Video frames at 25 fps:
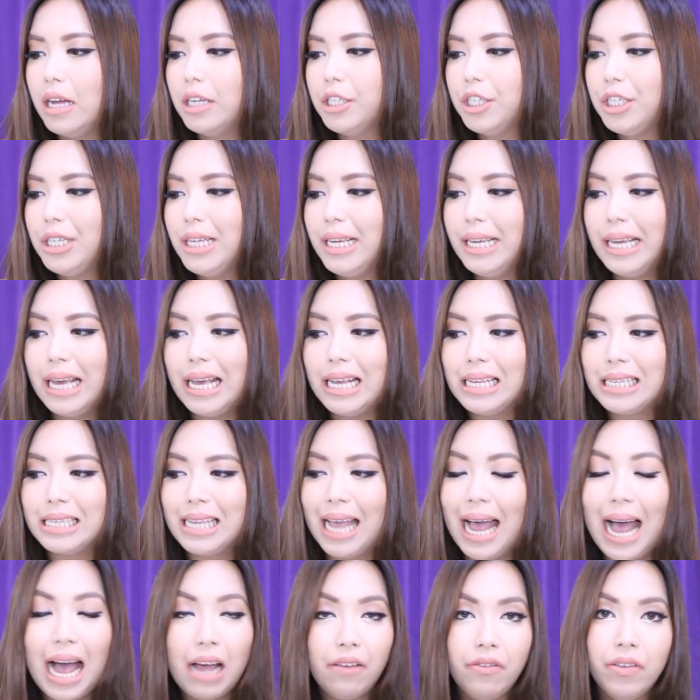She is
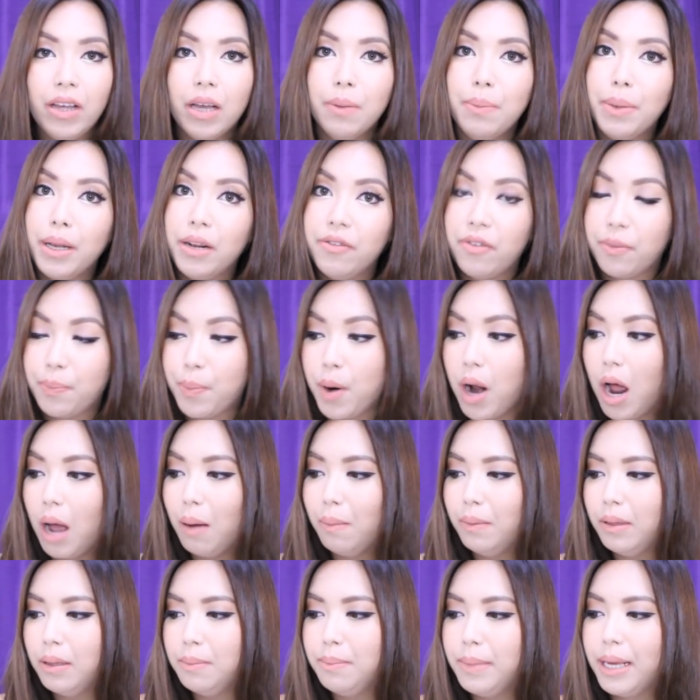having a bit of a
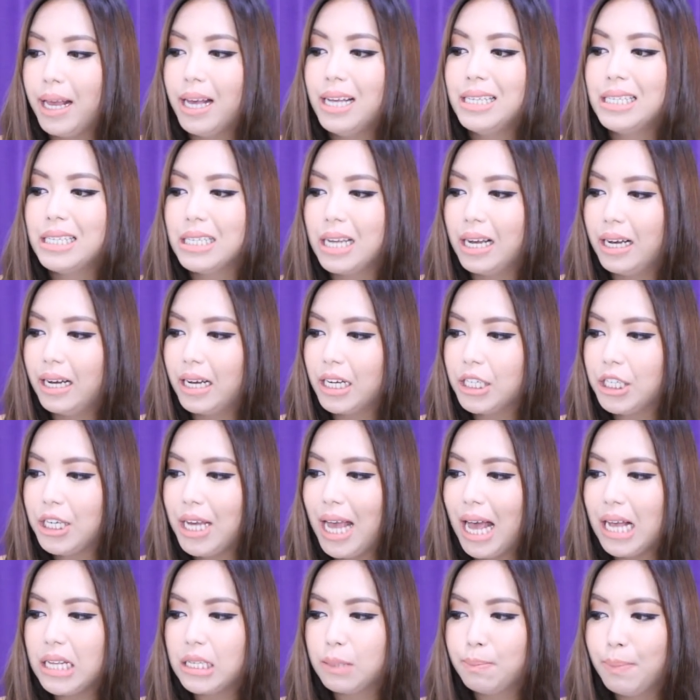problem because she
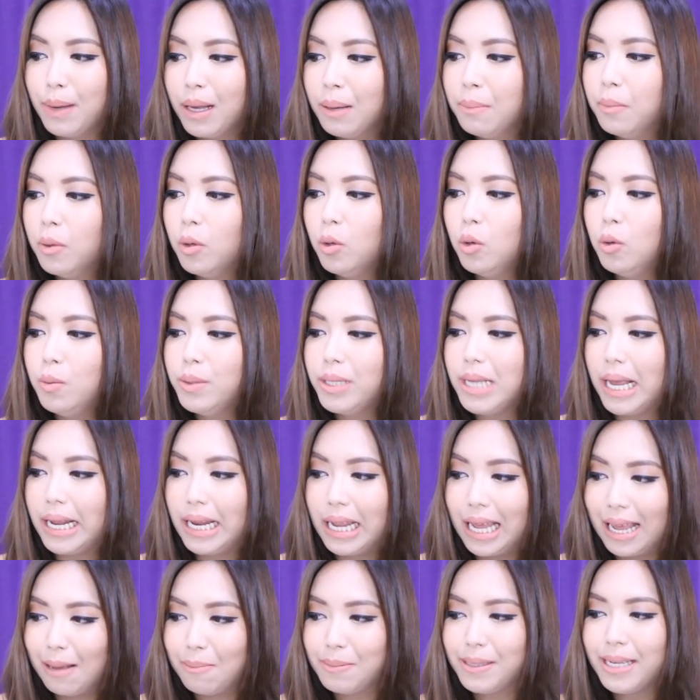has big boobs and
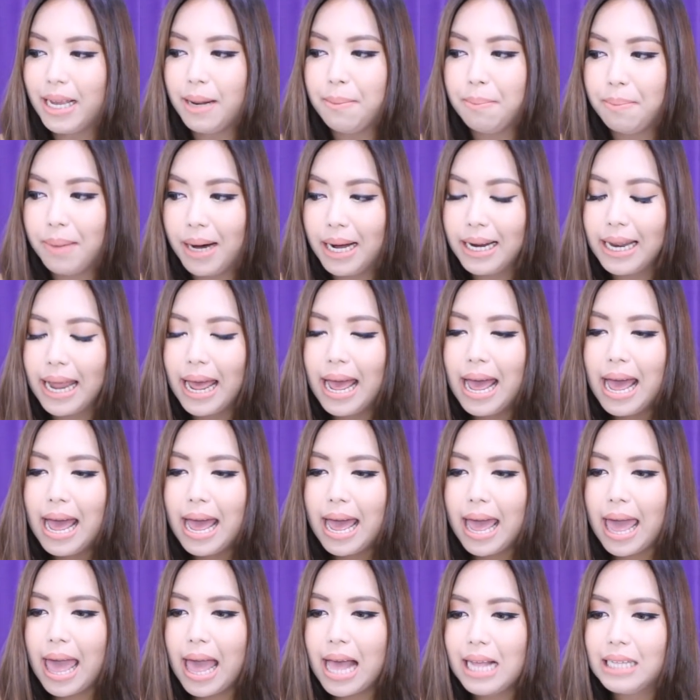hips and butt
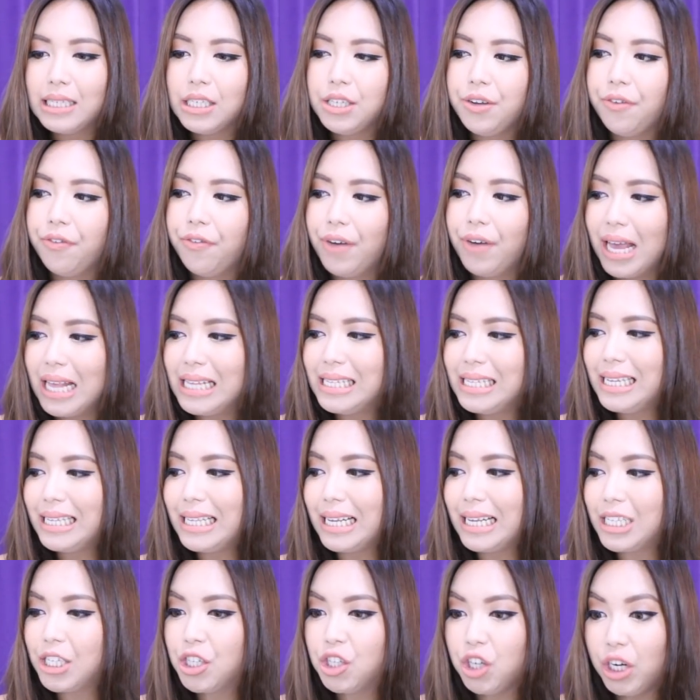and she finds it
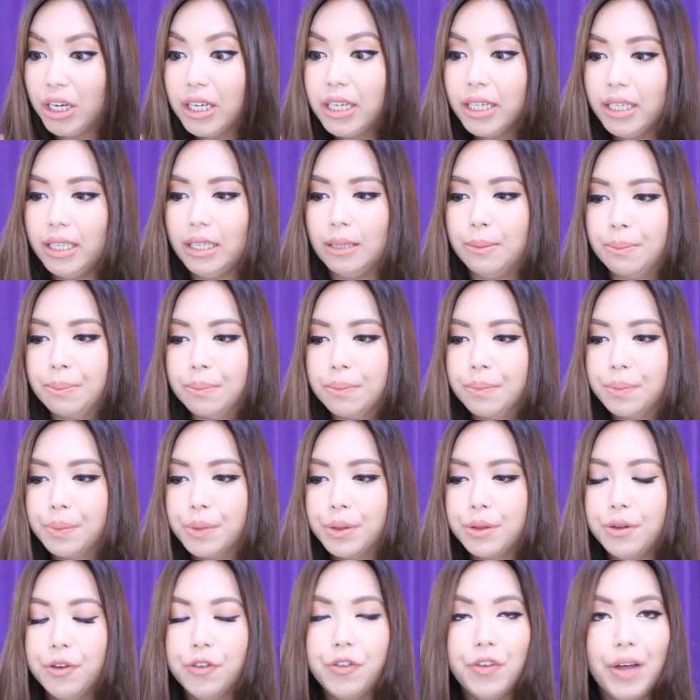a struggle
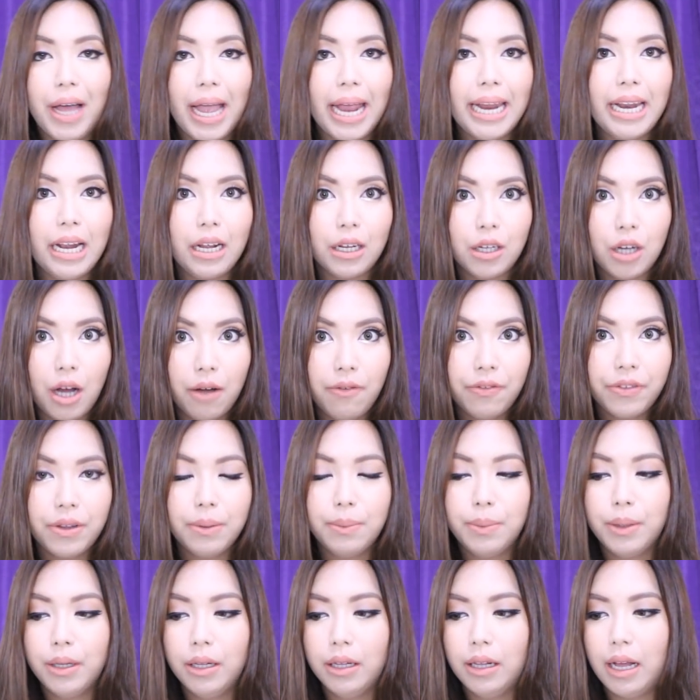to find a
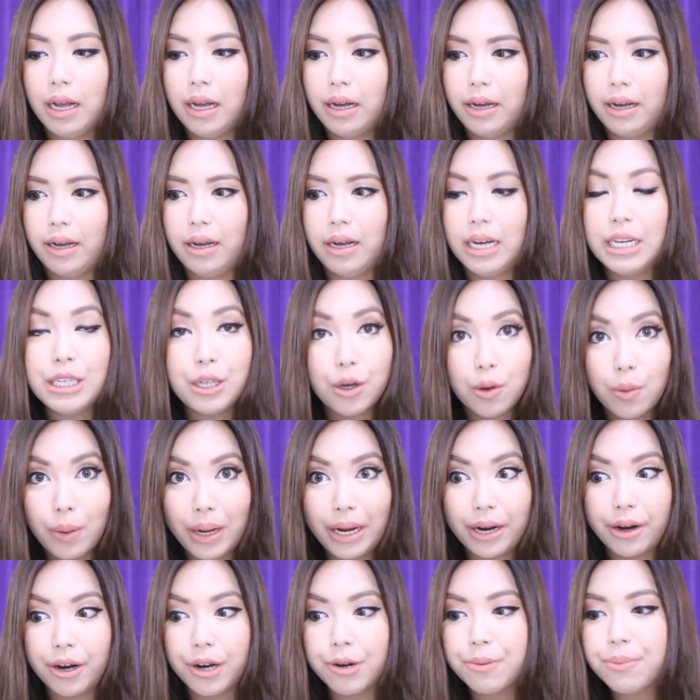comfortable
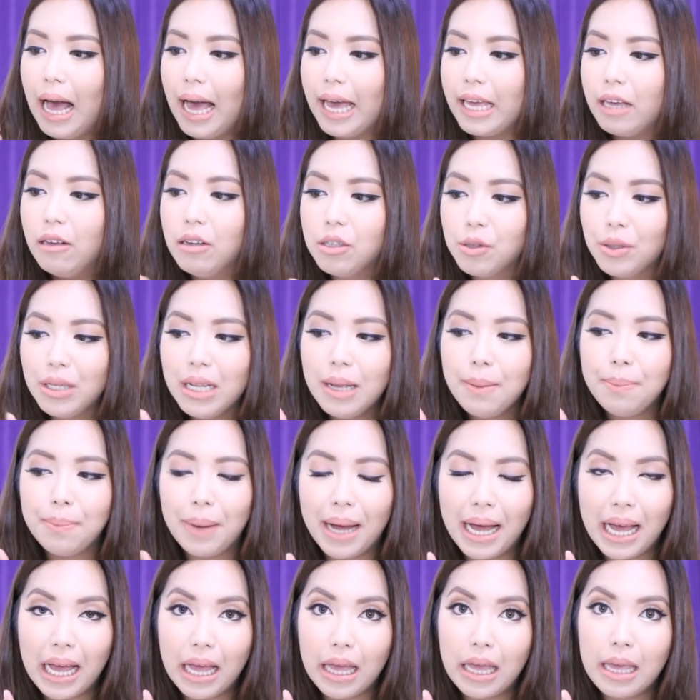underwear. I usually
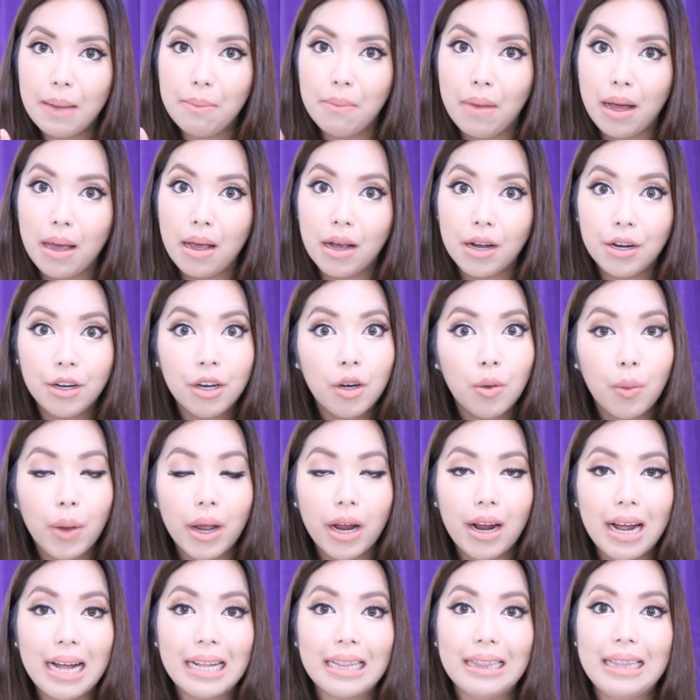buy my
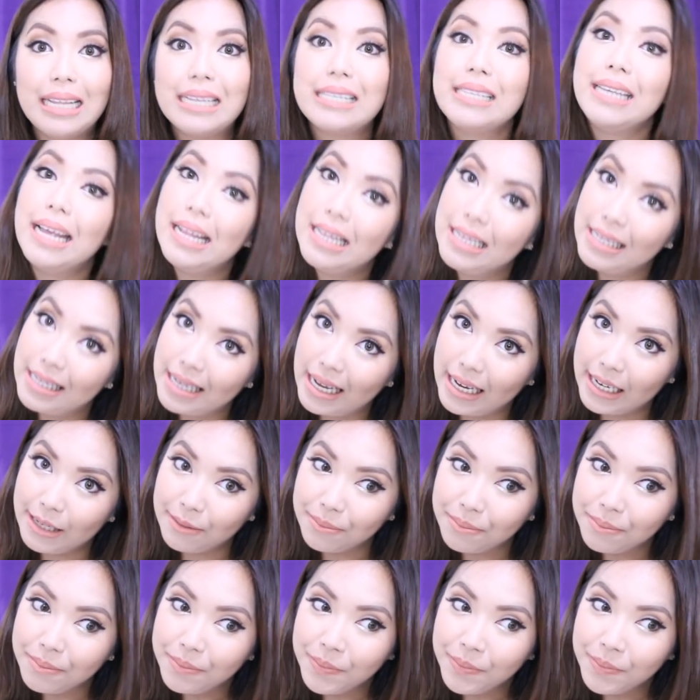underwear at La Senza.